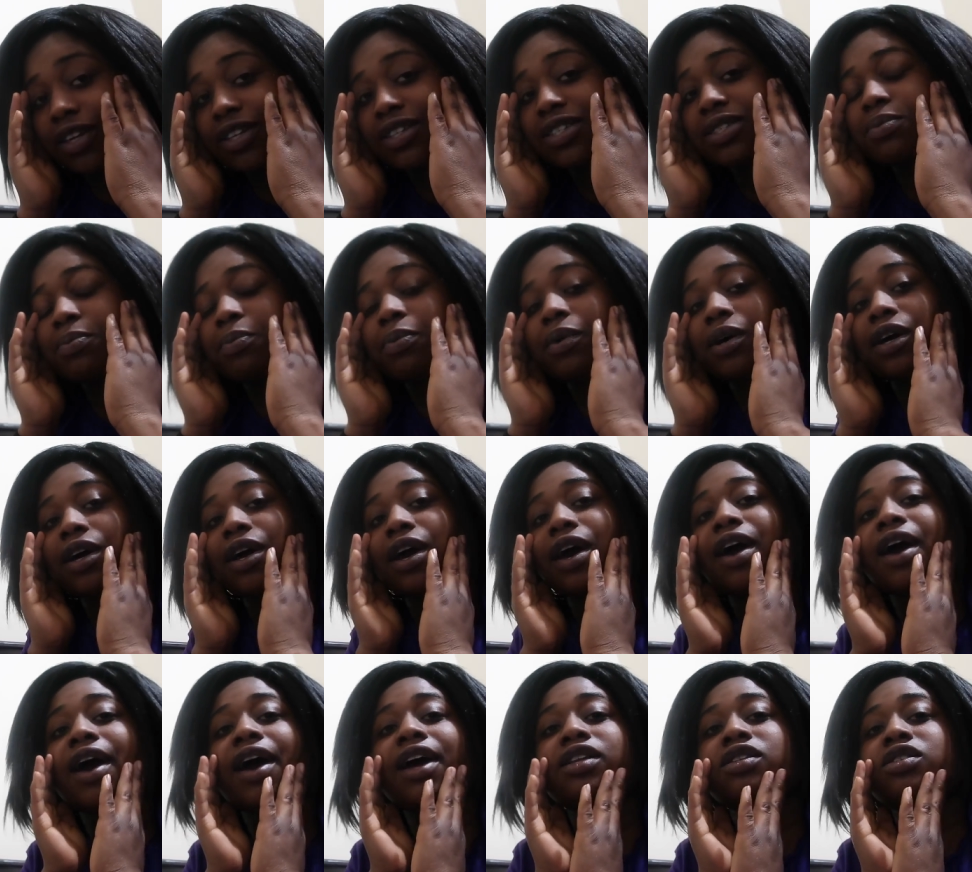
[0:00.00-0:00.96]
this, but
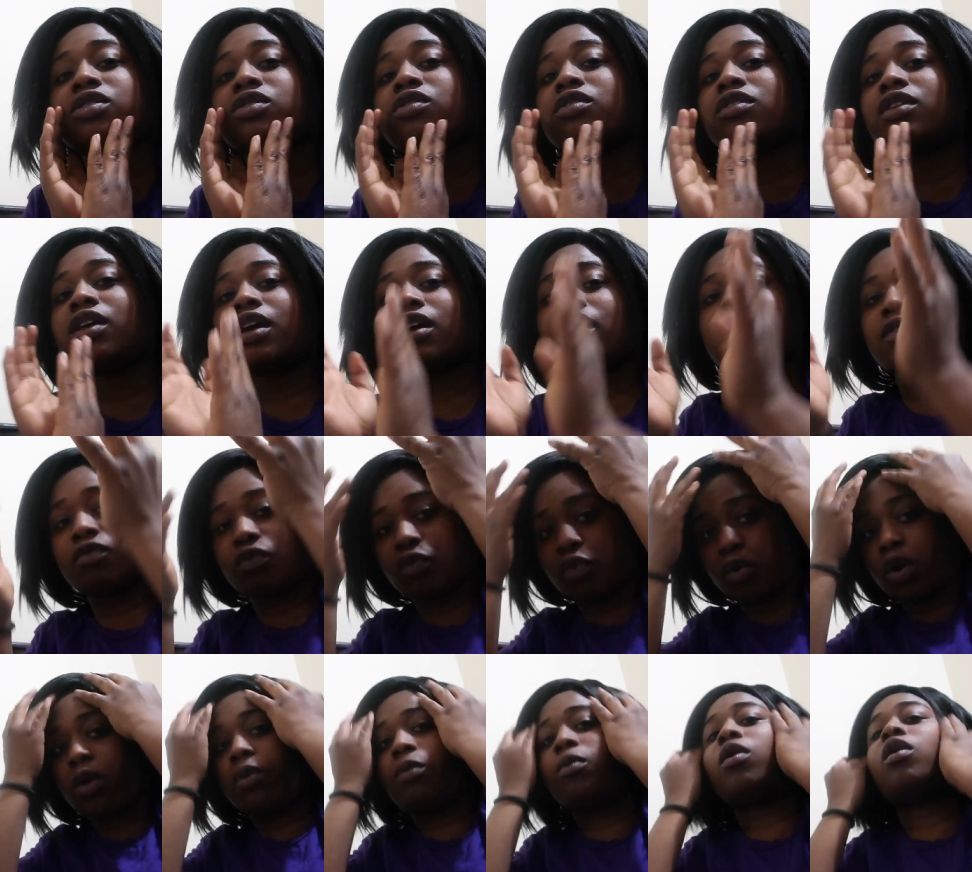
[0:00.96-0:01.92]
I had to let
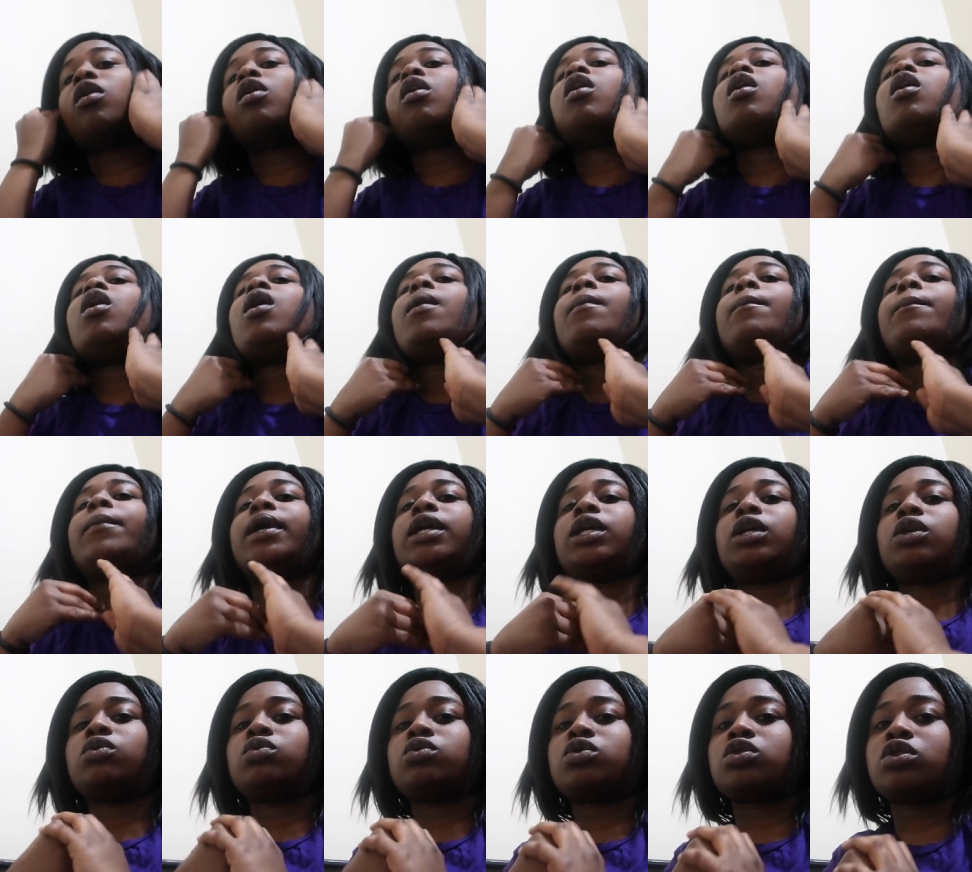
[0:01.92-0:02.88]
inform my
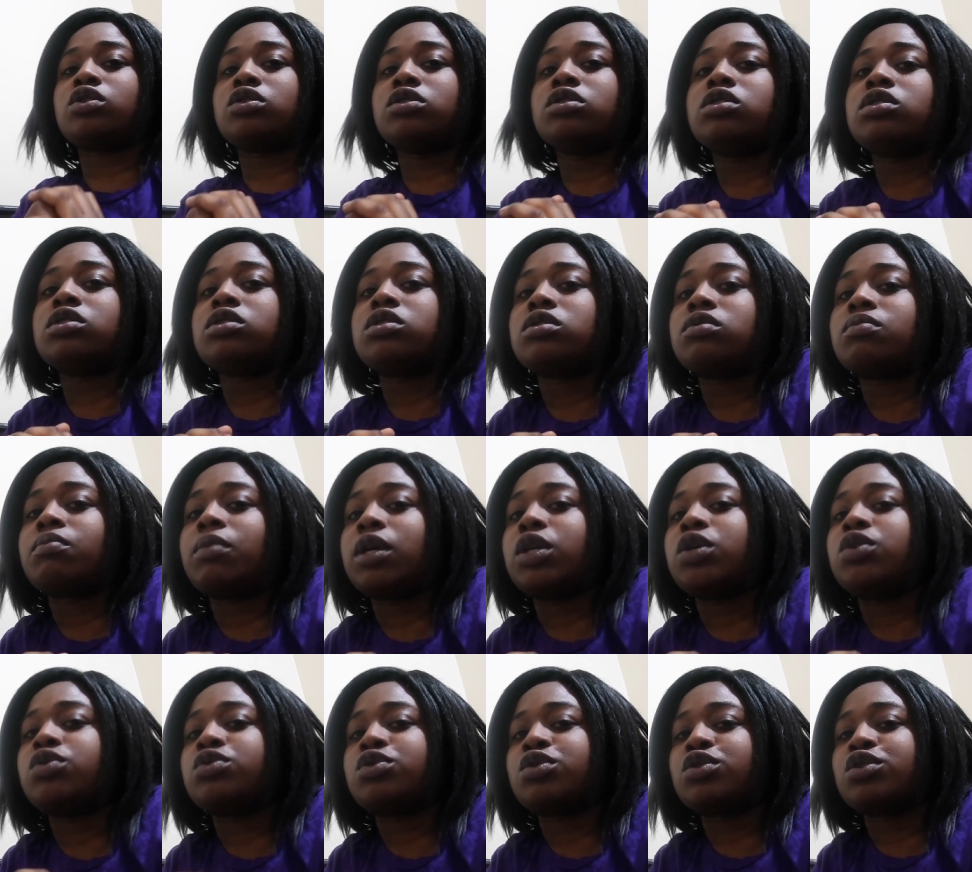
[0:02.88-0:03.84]
users, my
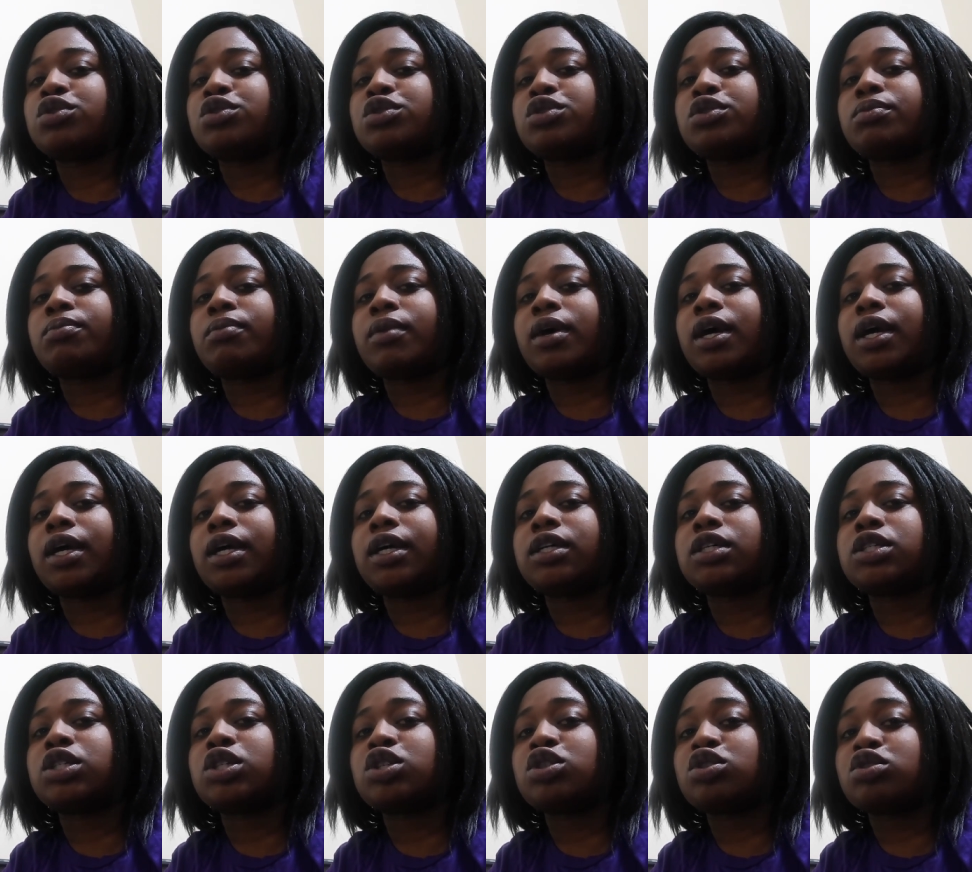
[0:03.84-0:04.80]
users,
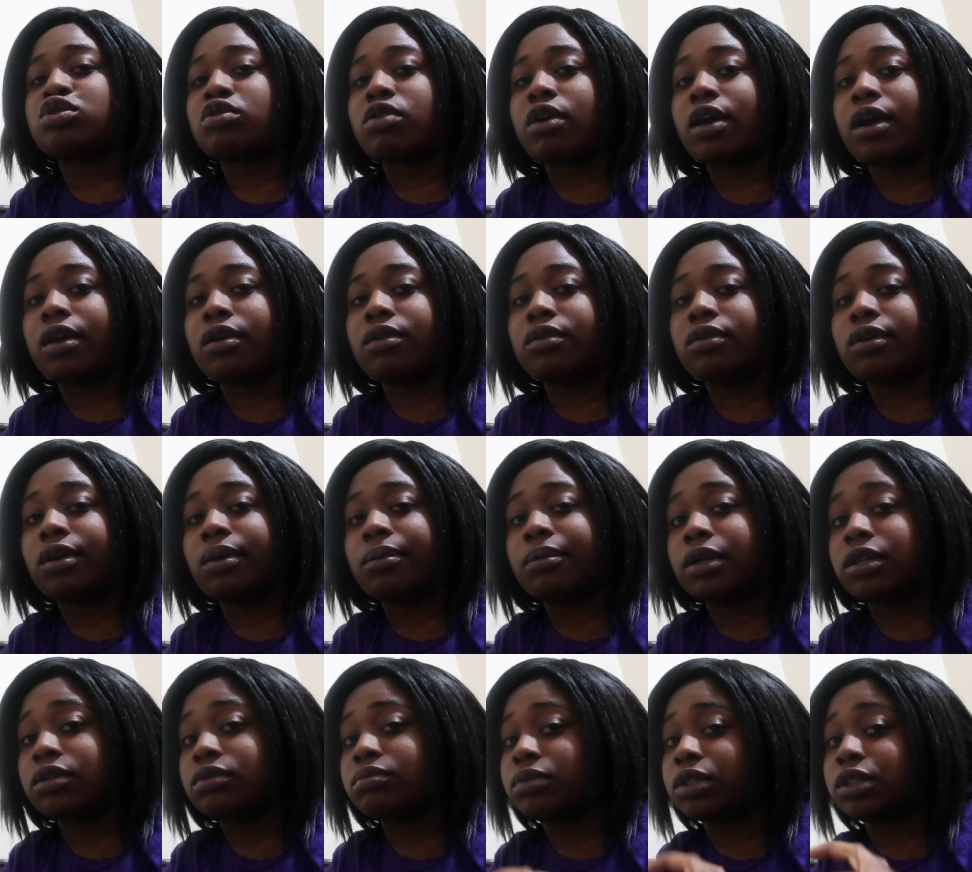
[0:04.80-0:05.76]
my subscribe, not
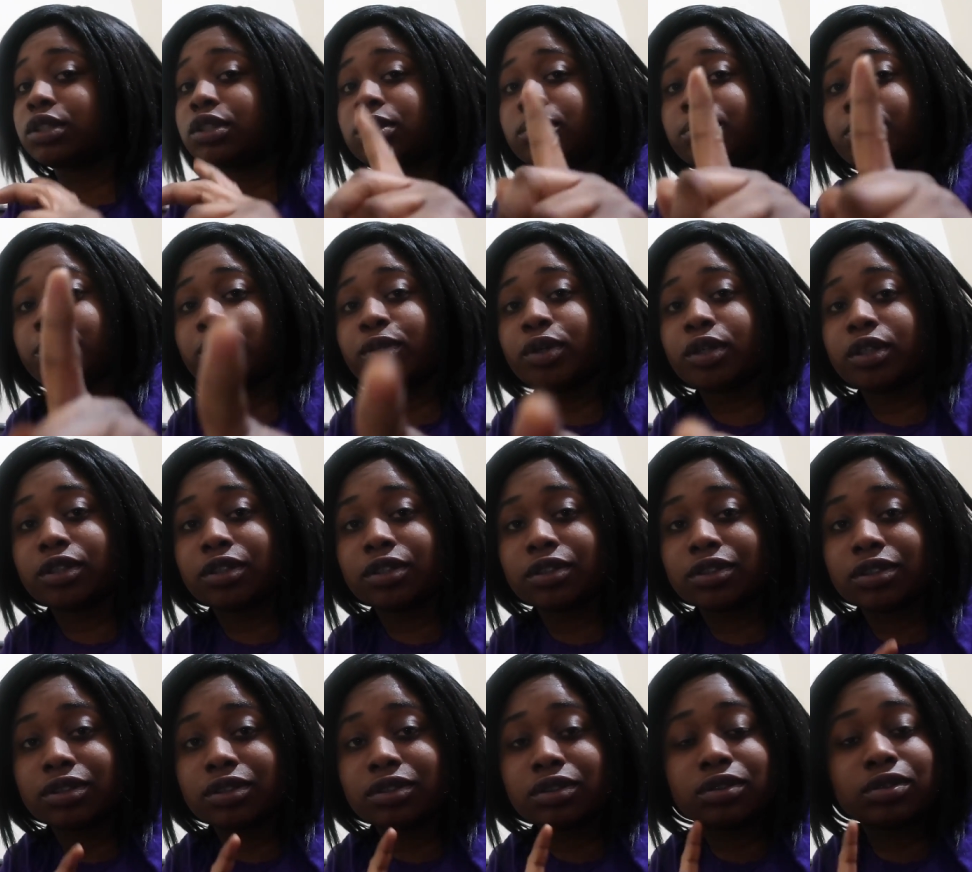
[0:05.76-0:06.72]
my my
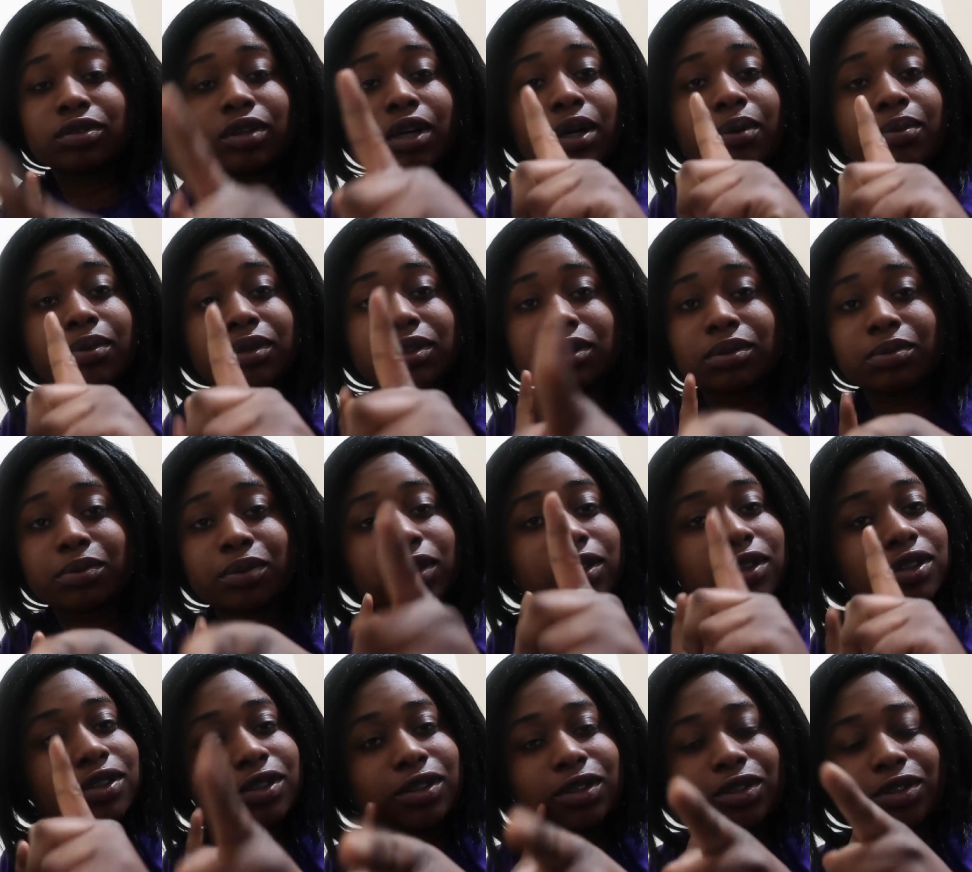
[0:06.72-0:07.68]
supporters, subscribers,
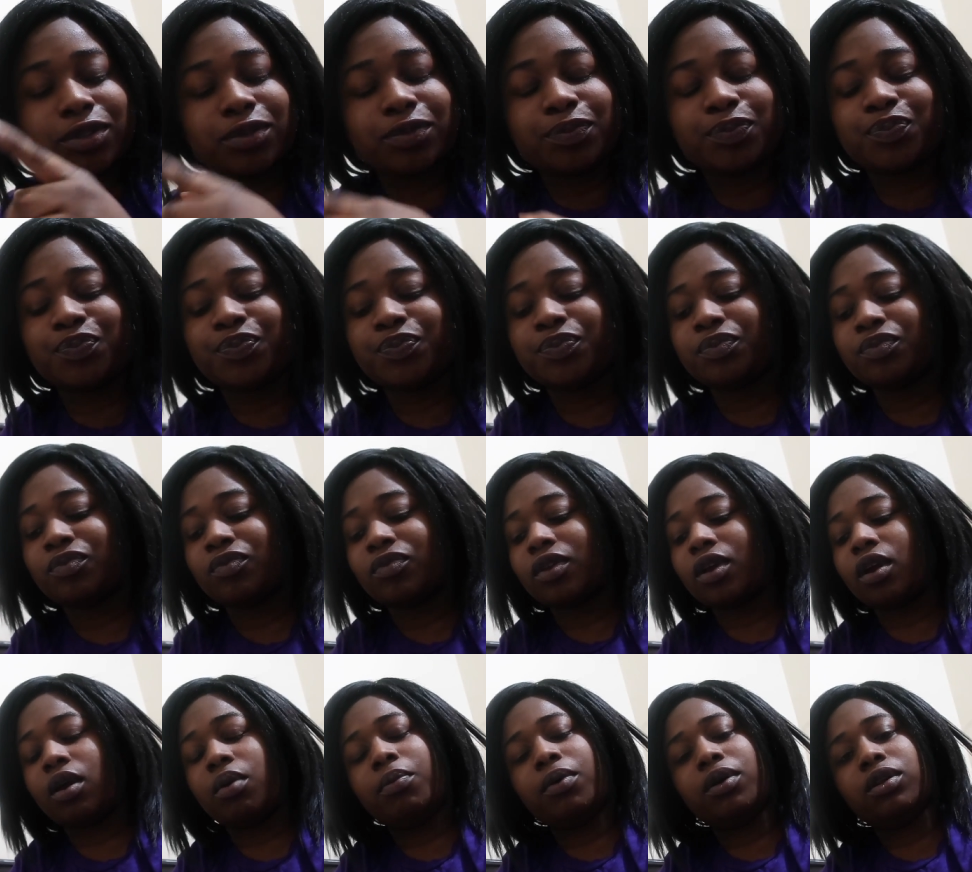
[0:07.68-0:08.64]
supporters, you know
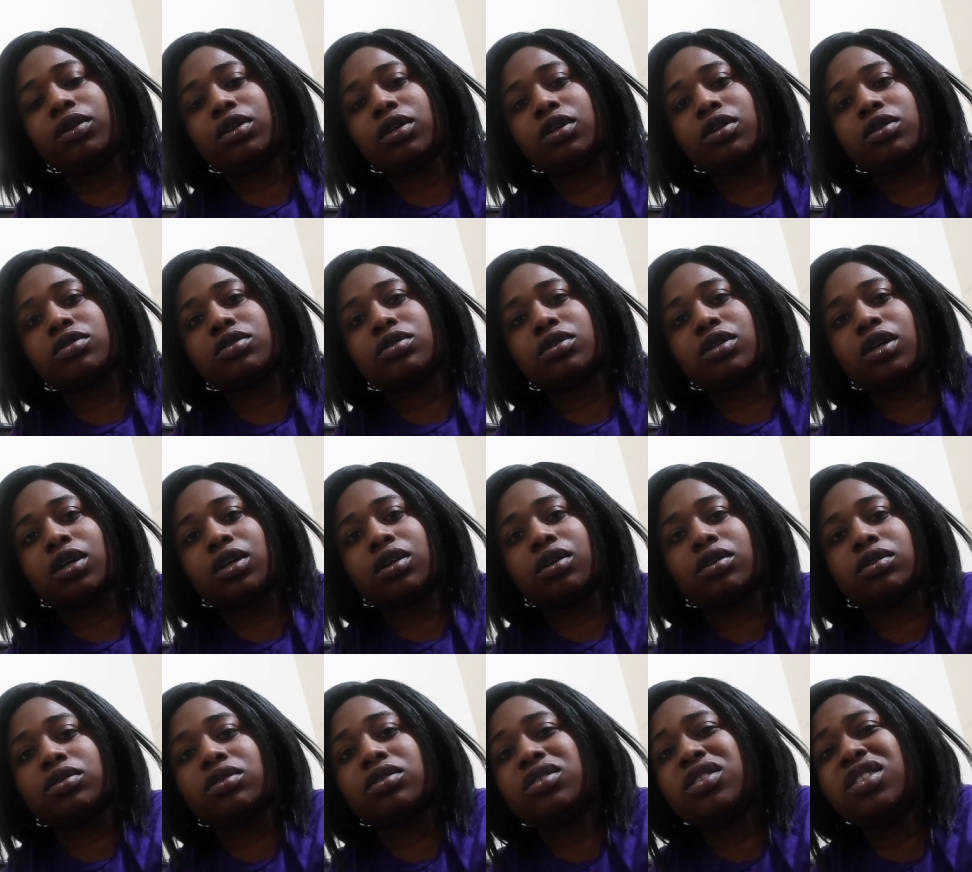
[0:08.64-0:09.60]
this.
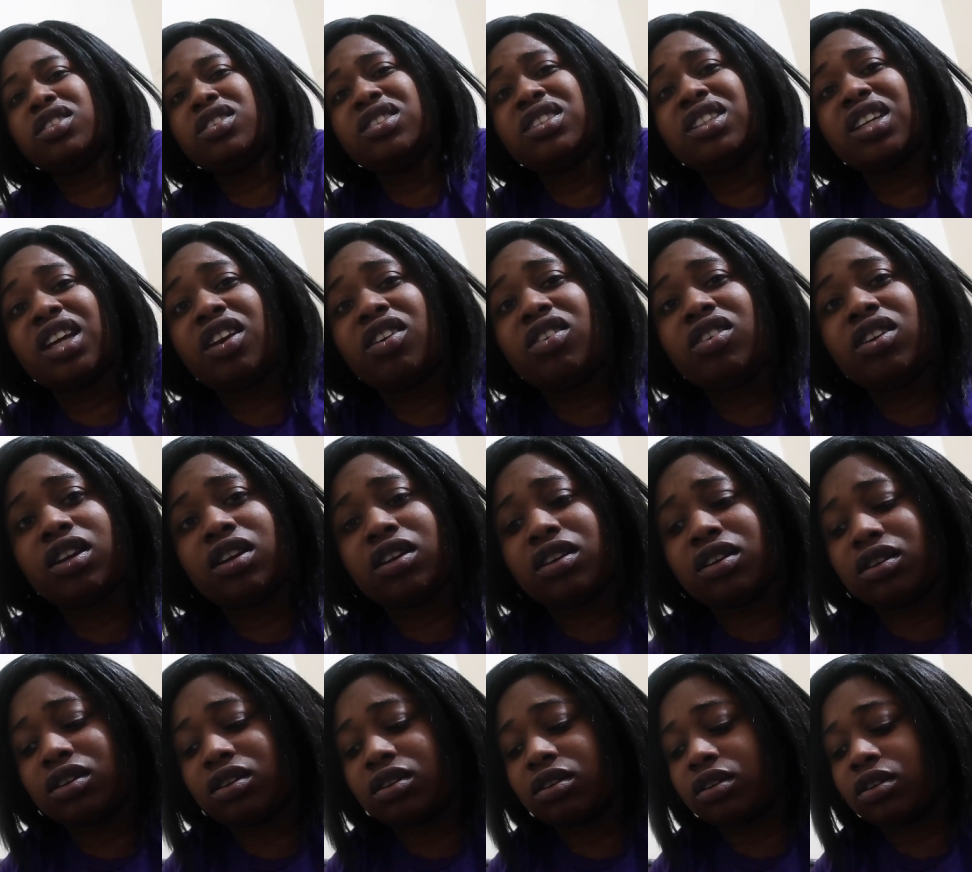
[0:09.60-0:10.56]
Like, this is
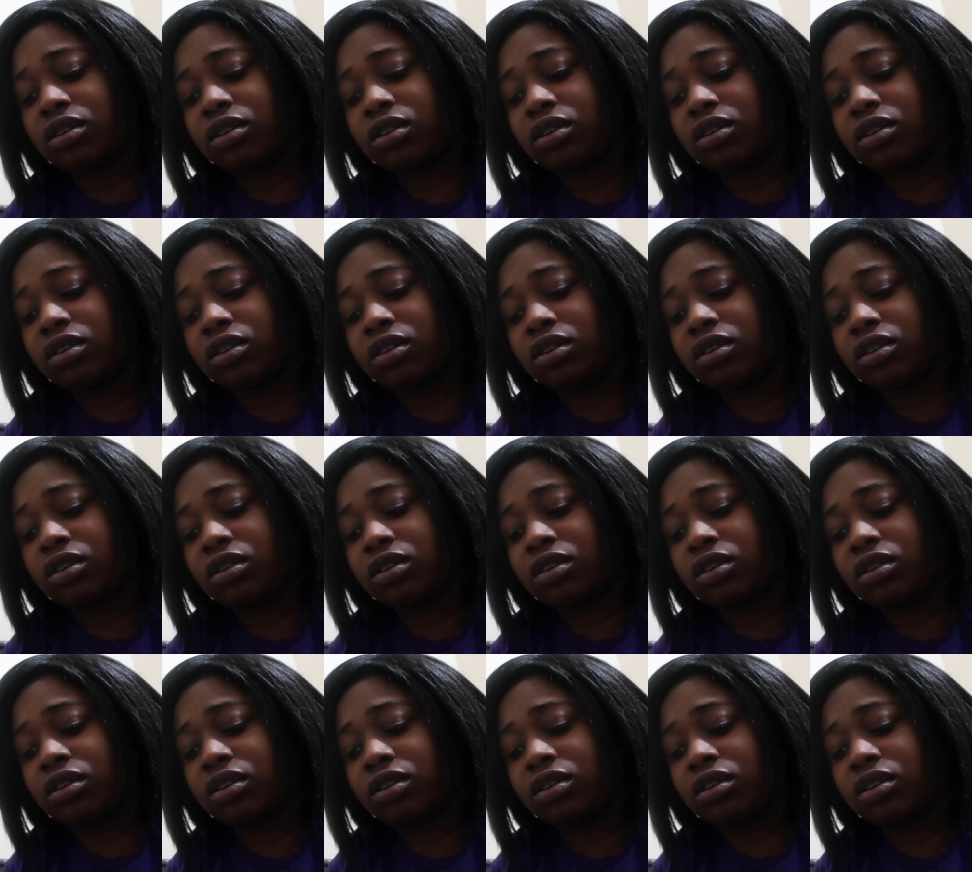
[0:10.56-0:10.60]
scary.